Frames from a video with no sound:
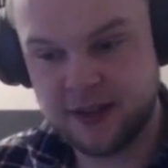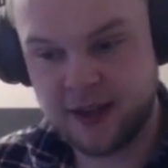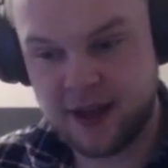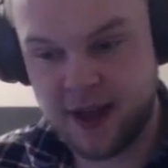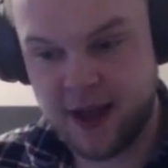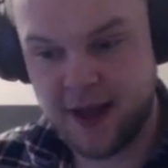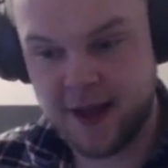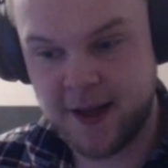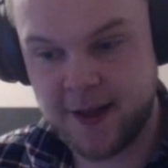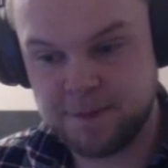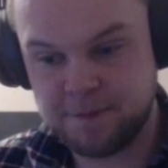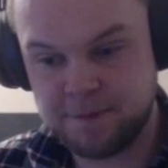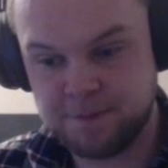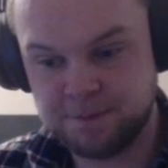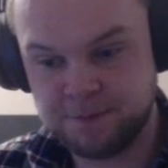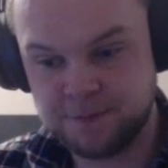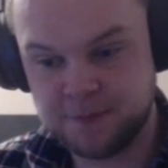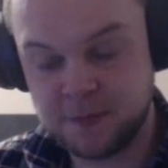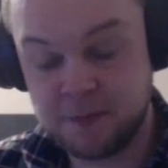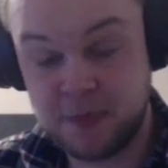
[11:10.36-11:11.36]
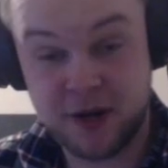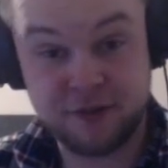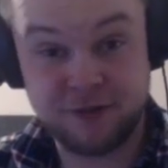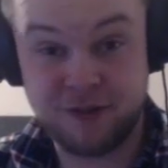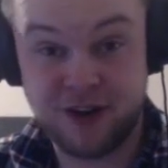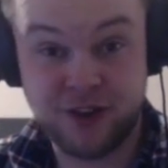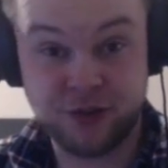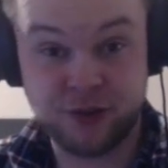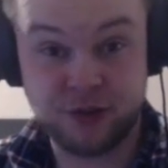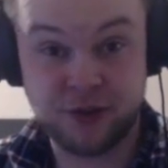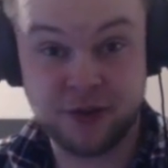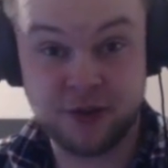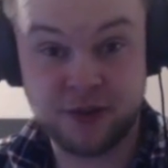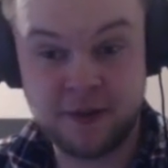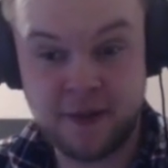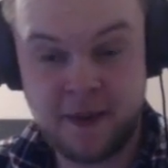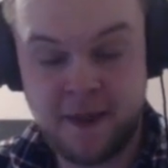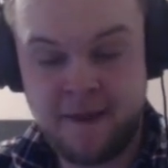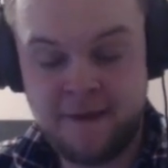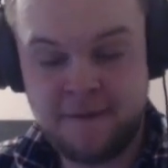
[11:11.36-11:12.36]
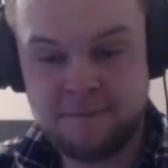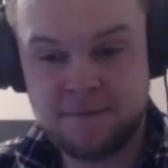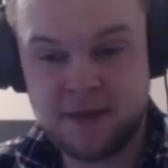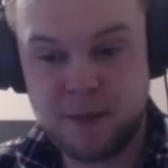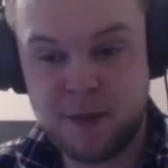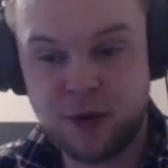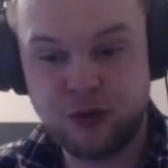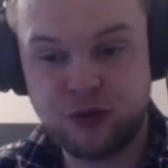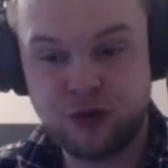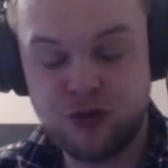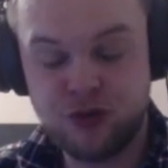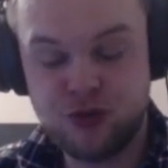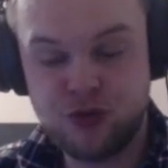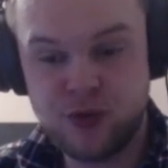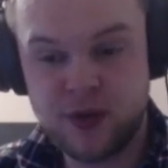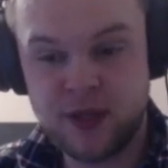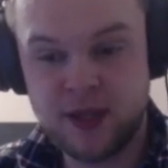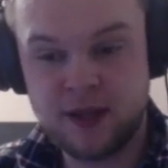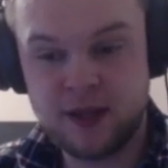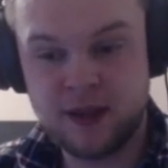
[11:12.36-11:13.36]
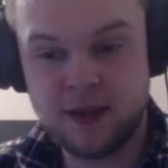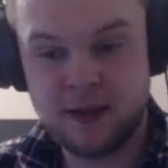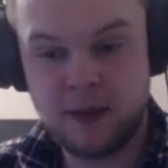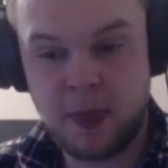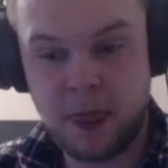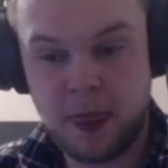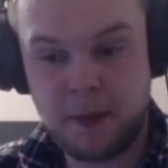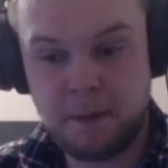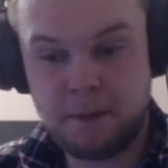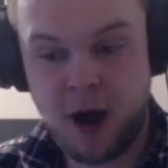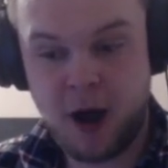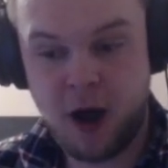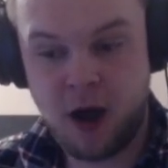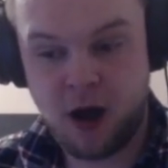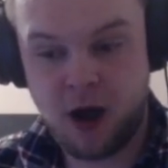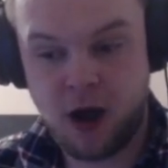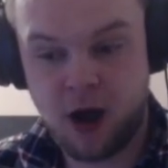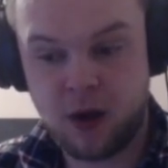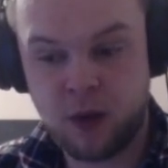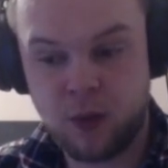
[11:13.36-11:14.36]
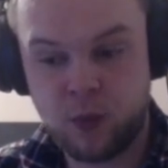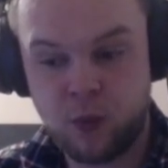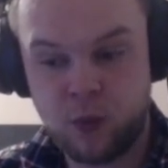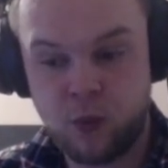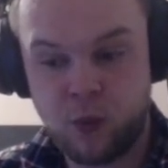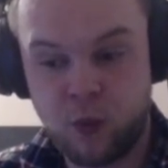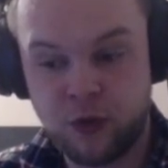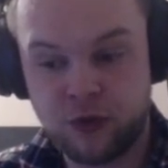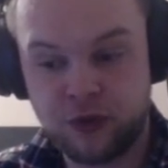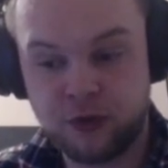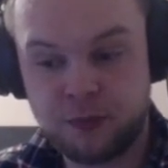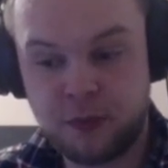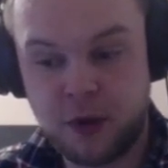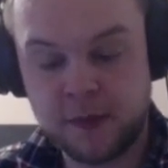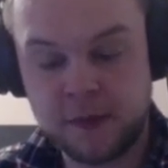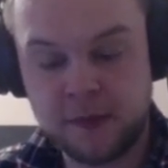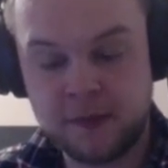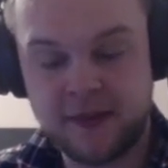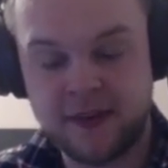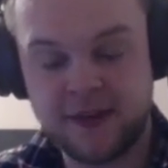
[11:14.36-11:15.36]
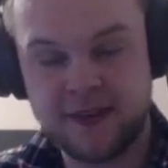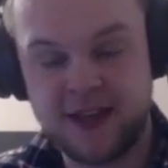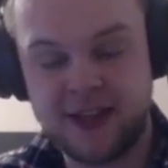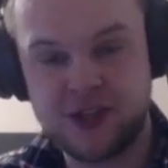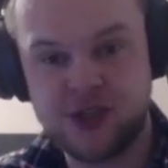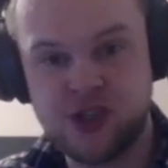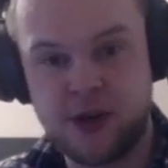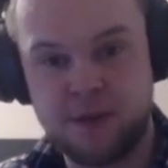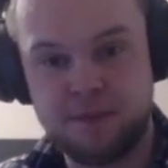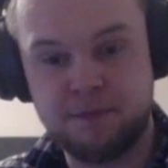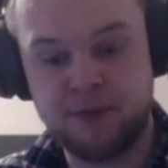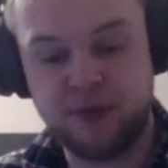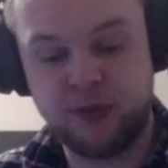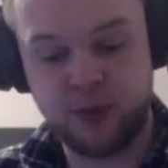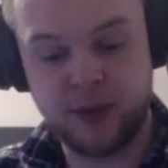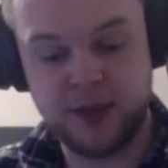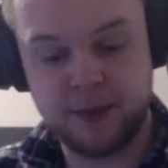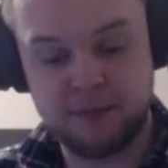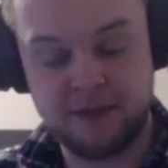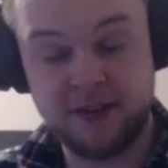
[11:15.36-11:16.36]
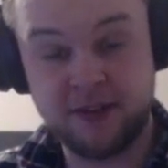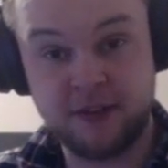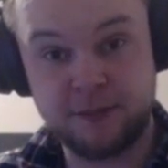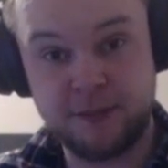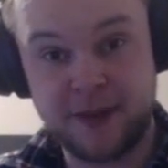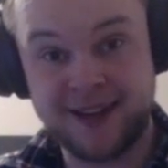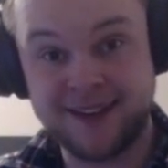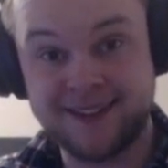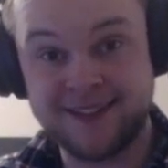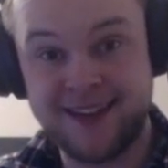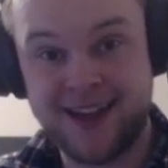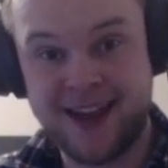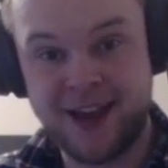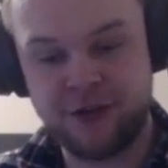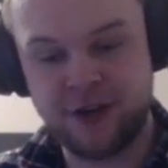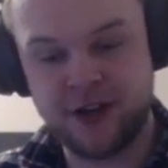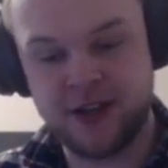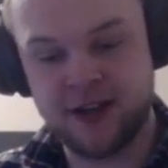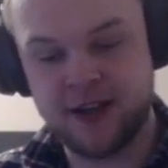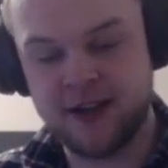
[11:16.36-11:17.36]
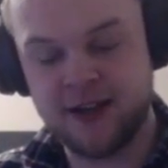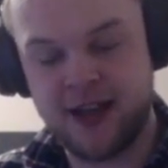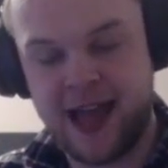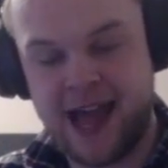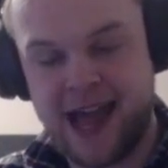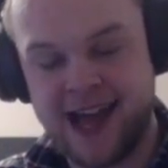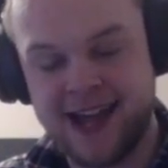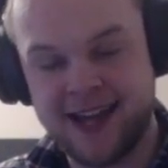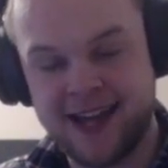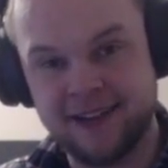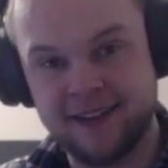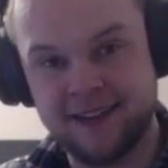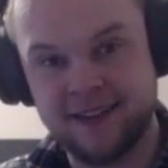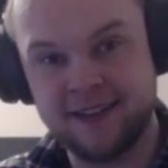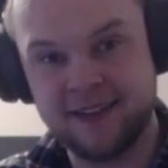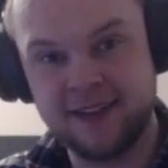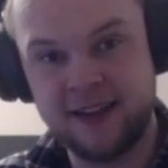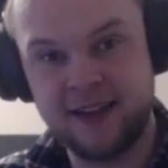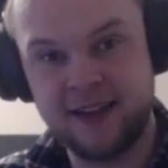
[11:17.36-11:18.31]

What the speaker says: Battle for Azeroth. The most annoying part was probably that jump between Mists of Pandaria and